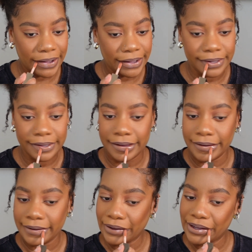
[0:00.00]

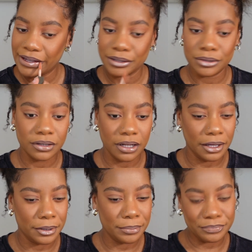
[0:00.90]
Yeah,
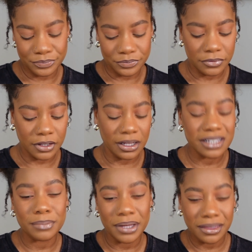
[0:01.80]
like,
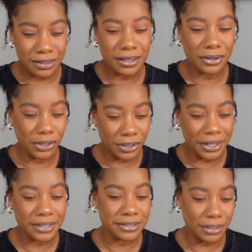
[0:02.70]
let's make this look
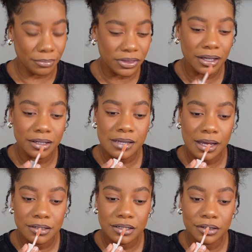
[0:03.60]
like something
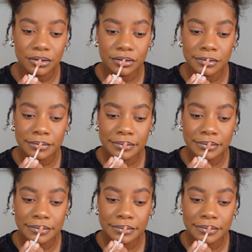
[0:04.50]
intentional.